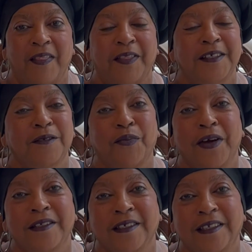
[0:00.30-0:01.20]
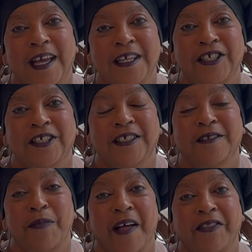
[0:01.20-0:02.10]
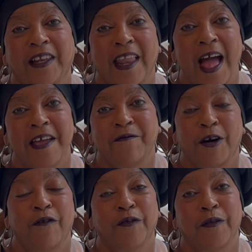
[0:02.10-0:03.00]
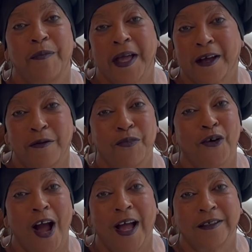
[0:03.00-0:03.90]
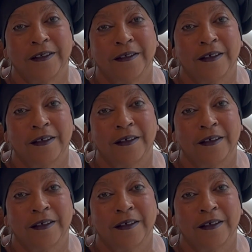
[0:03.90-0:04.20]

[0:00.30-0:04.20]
This presentation is about the life of Rebecca Protten.